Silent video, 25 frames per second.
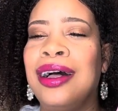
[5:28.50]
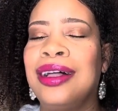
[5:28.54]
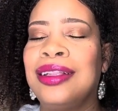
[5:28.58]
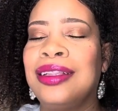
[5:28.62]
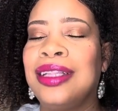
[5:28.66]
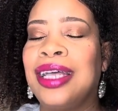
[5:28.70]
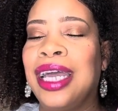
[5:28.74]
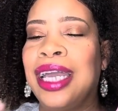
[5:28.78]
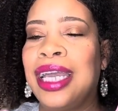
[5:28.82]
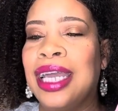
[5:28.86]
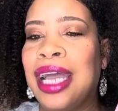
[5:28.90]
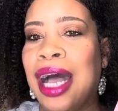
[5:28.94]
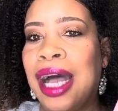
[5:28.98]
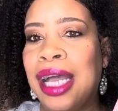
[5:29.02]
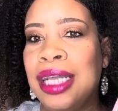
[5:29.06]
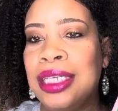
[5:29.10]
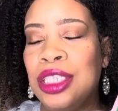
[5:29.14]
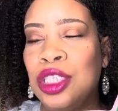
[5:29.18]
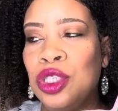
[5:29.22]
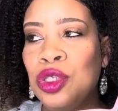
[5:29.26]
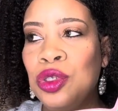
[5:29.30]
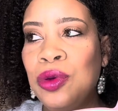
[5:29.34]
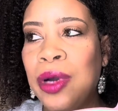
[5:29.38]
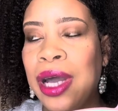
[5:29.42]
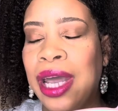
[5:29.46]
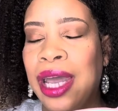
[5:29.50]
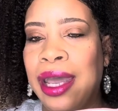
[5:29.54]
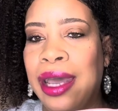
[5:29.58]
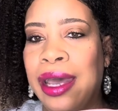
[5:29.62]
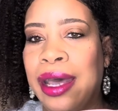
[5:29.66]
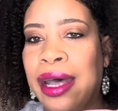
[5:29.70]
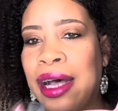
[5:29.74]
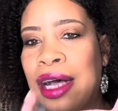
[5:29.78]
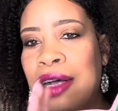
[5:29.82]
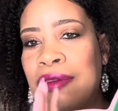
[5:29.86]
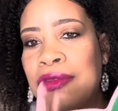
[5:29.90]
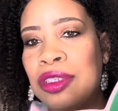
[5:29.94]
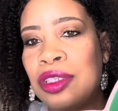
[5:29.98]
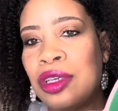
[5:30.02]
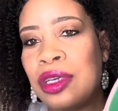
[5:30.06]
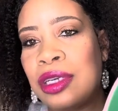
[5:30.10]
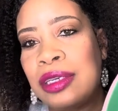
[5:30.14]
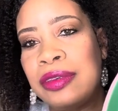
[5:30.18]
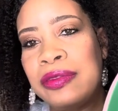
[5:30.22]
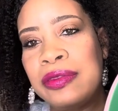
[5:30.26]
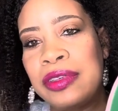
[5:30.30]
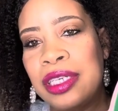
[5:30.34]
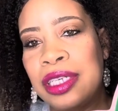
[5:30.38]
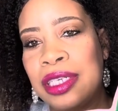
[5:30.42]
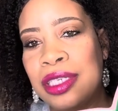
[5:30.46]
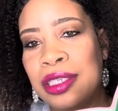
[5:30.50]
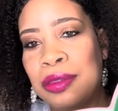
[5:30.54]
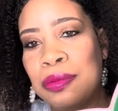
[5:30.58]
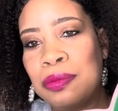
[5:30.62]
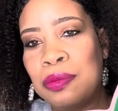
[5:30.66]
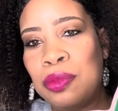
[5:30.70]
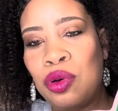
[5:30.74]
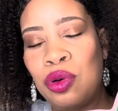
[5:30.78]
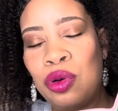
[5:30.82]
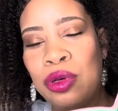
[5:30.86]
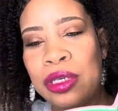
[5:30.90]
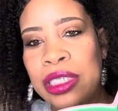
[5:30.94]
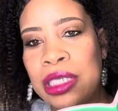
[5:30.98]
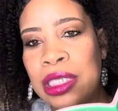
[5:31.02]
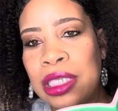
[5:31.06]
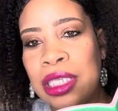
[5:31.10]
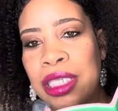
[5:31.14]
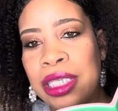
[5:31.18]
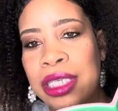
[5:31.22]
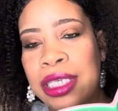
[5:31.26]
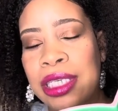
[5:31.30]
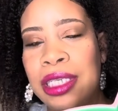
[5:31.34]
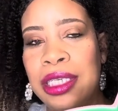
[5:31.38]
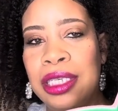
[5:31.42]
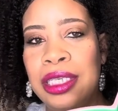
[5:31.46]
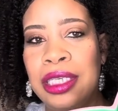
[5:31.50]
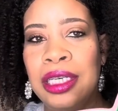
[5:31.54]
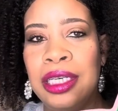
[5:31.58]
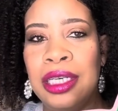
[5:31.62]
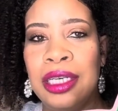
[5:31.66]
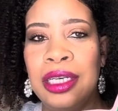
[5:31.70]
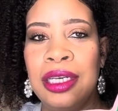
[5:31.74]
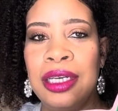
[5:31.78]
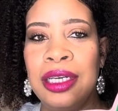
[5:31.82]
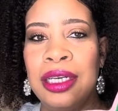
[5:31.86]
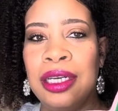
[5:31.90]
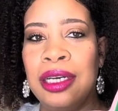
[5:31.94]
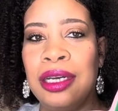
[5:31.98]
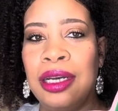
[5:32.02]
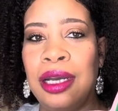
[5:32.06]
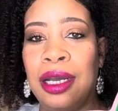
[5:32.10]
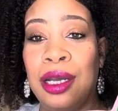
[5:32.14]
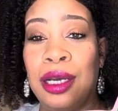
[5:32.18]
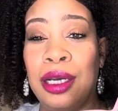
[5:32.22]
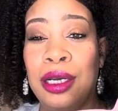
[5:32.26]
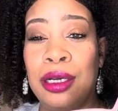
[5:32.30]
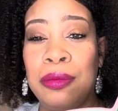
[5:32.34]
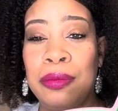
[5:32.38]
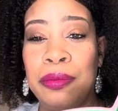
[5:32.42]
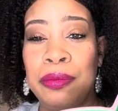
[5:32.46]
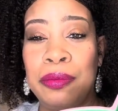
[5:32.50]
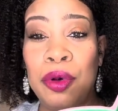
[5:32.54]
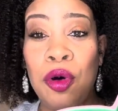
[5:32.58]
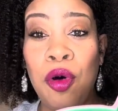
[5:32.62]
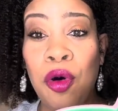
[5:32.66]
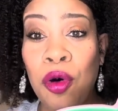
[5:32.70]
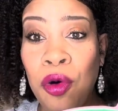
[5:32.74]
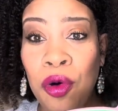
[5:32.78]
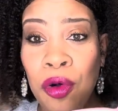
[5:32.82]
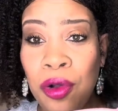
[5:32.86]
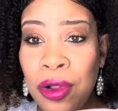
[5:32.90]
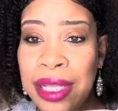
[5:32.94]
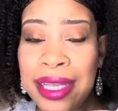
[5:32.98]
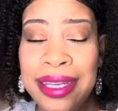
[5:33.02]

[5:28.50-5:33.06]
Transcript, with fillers: Like I do have sort of a porcelain um, bowl.